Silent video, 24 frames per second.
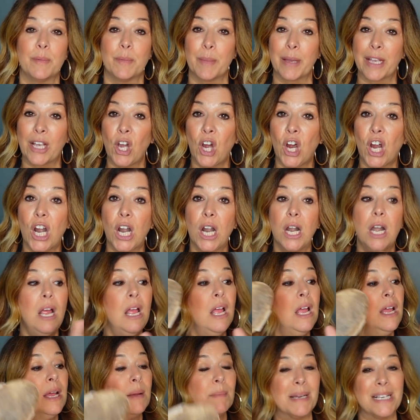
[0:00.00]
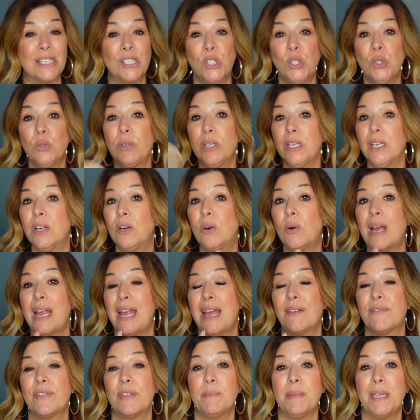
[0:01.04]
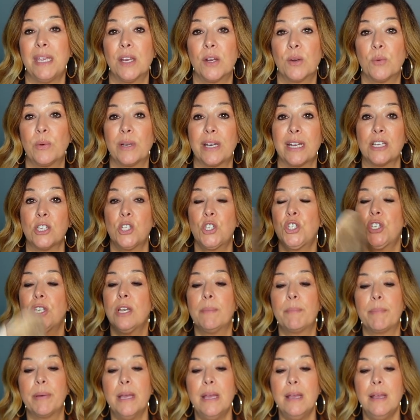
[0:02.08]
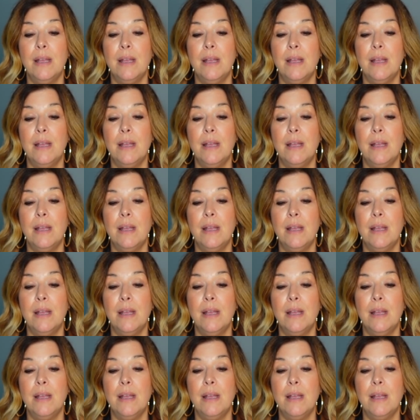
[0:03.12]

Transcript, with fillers: in my car, my studio. I have them here when I ship